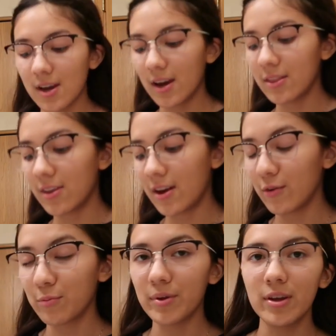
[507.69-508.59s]
I thought
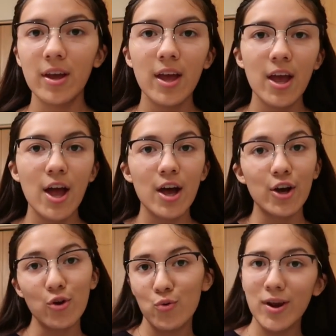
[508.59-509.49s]
it would be
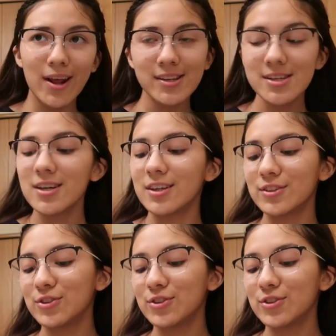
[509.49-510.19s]
a great idea